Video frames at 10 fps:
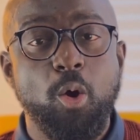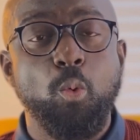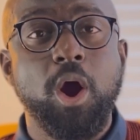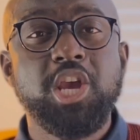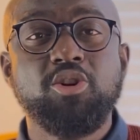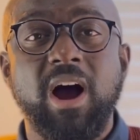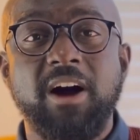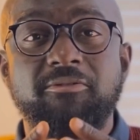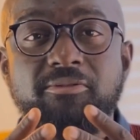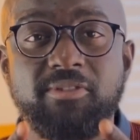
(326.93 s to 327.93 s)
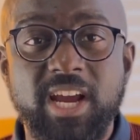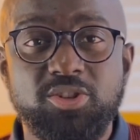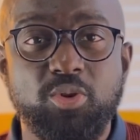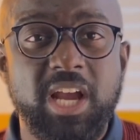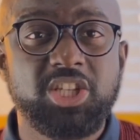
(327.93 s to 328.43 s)
when you are afraid
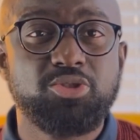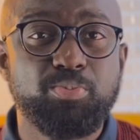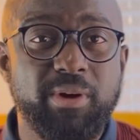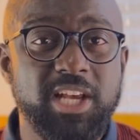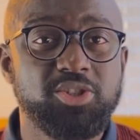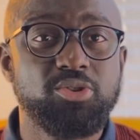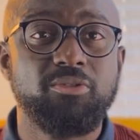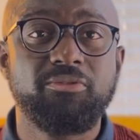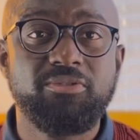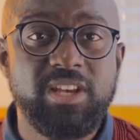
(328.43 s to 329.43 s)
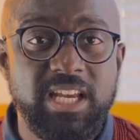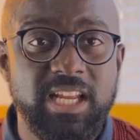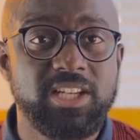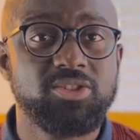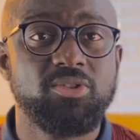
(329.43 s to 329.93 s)
to express your feelings,